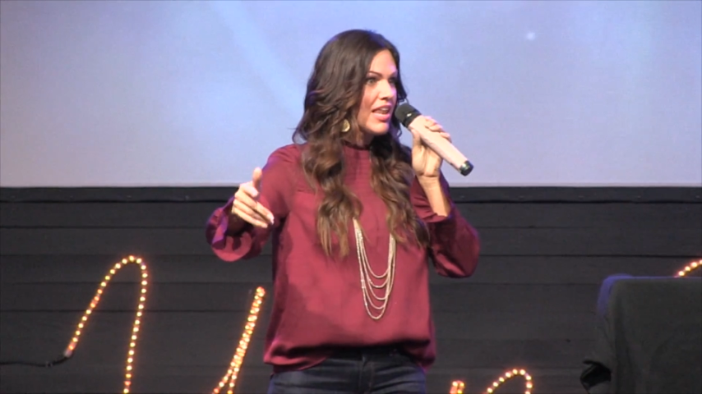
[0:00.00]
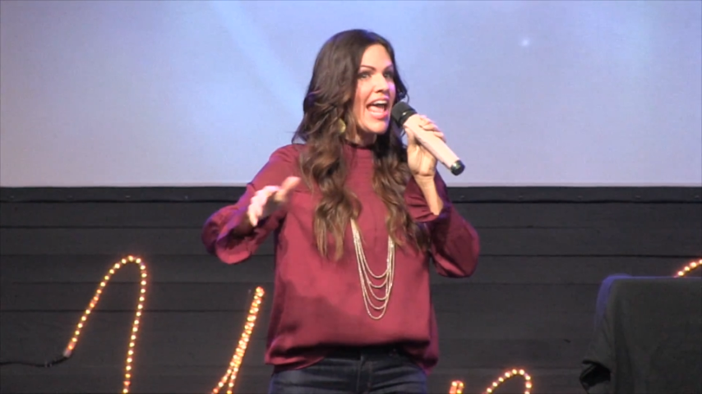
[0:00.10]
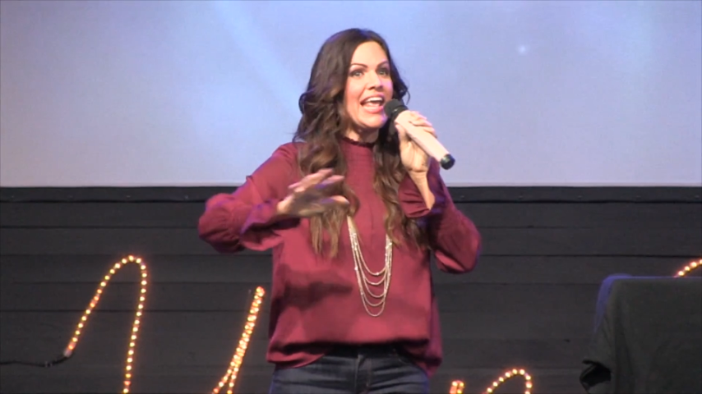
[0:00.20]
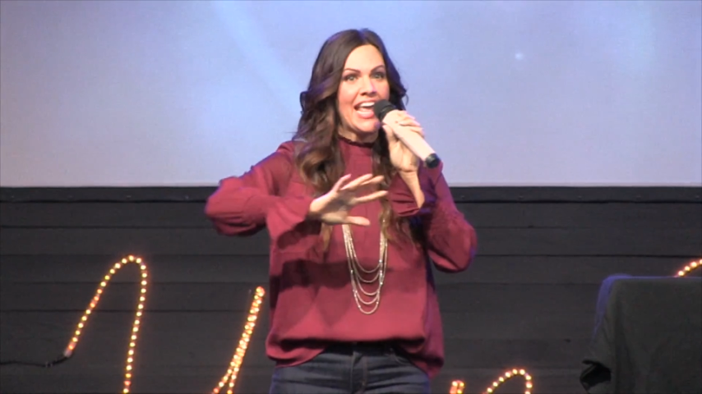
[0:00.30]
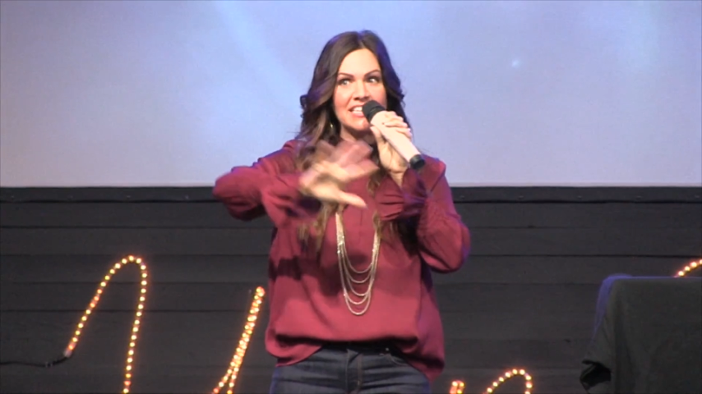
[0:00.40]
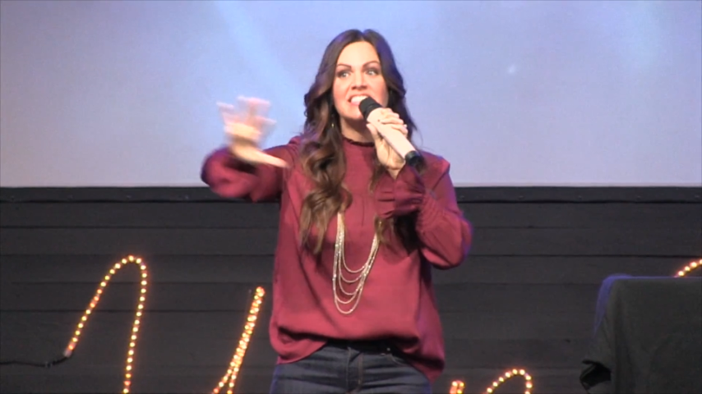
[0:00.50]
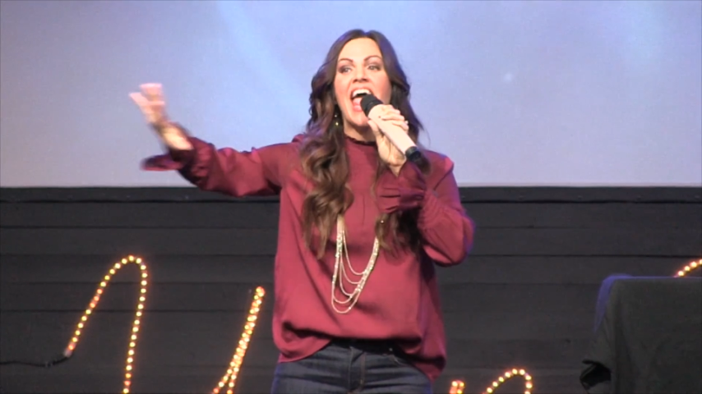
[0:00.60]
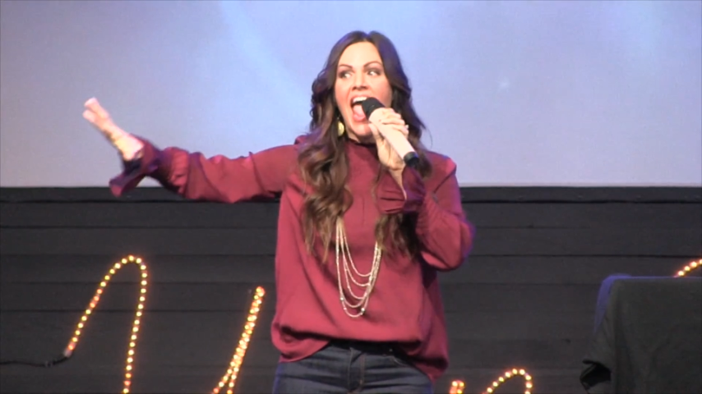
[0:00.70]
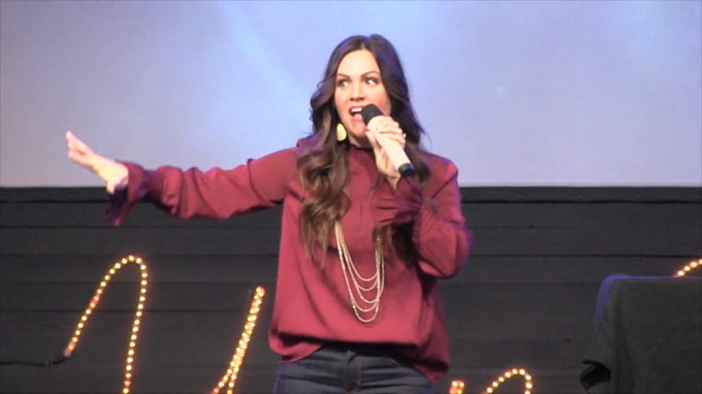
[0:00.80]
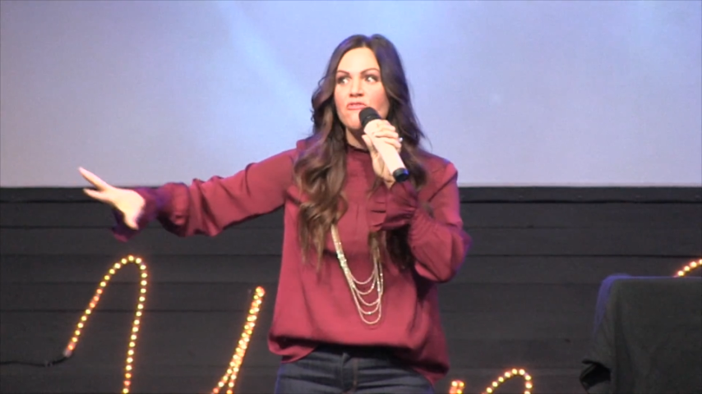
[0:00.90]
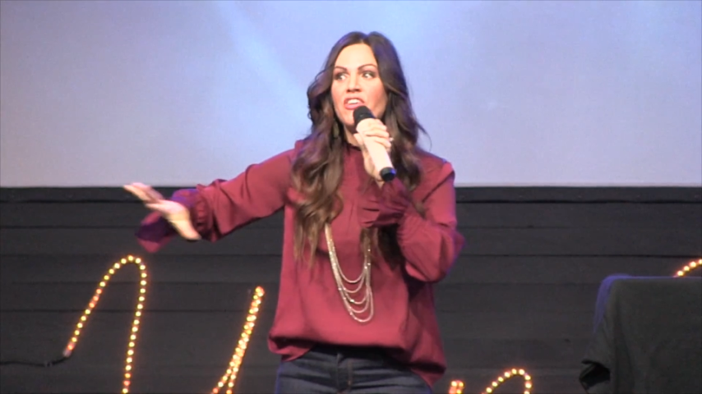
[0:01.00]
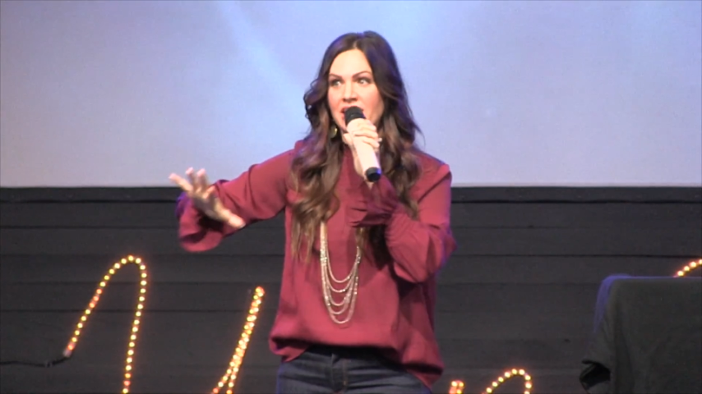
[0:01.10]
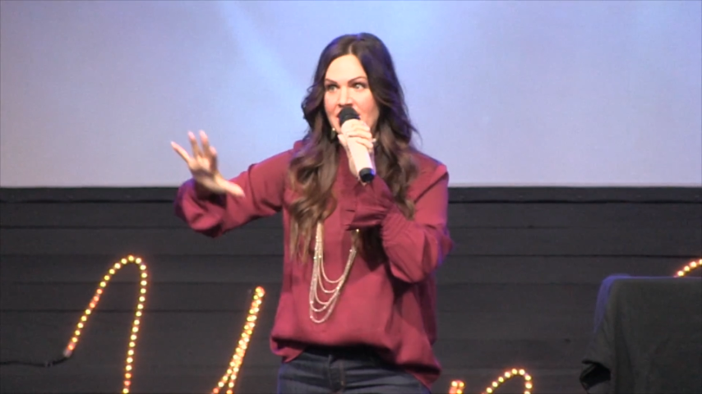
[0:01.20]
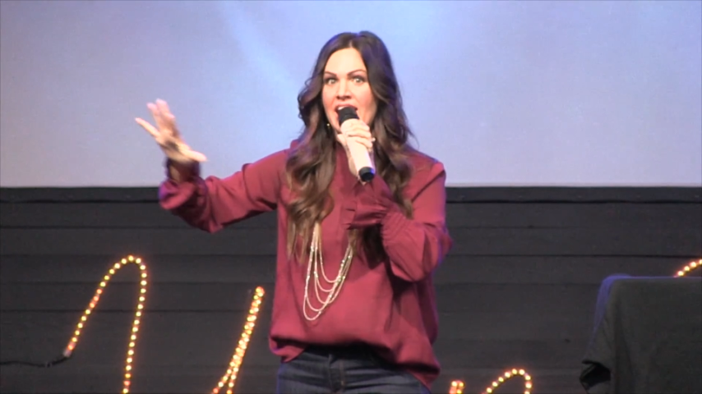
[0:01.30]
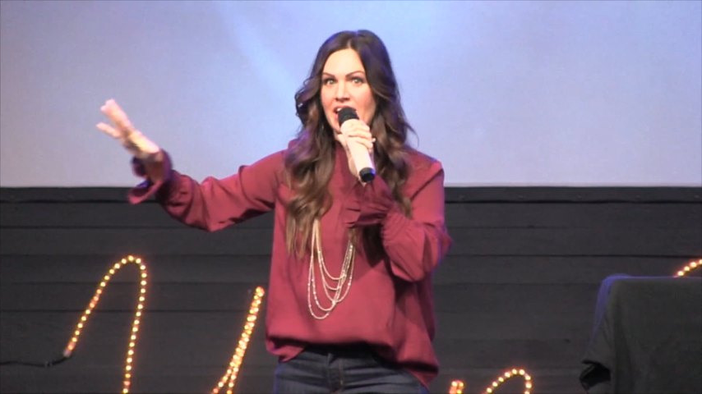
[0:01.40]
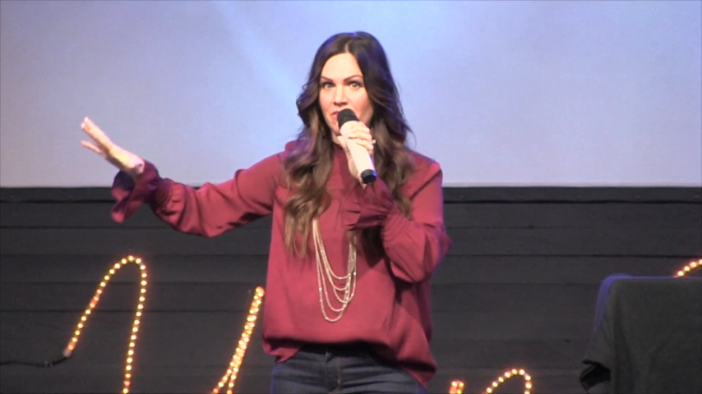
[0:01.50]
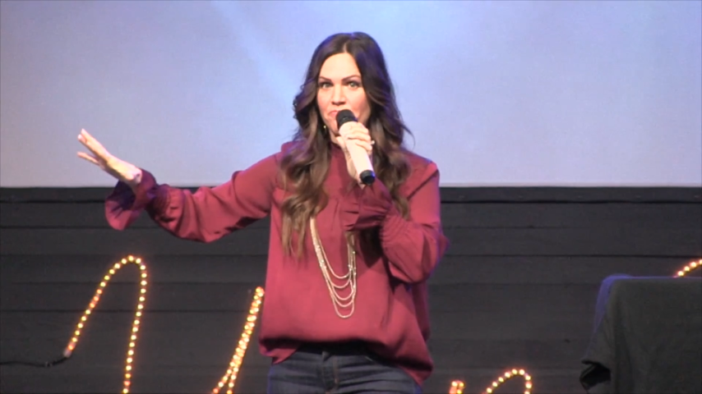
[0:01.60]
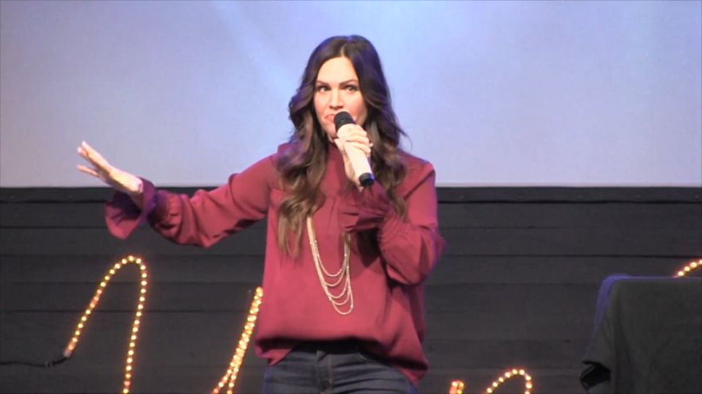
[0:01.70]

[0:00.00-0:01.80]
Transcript: Like it's evident.